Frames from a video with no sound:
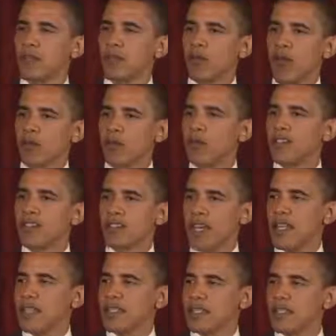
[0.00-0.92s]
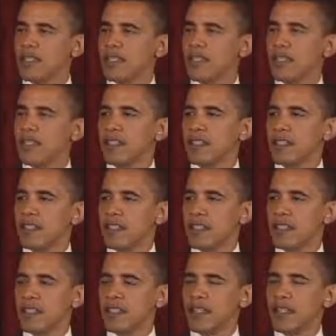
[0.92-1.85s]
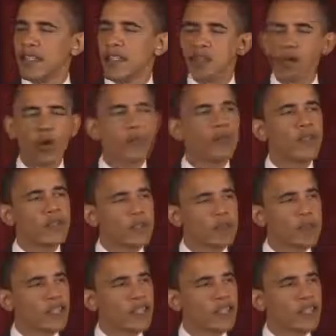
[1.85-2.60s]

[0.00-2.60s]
represent enormous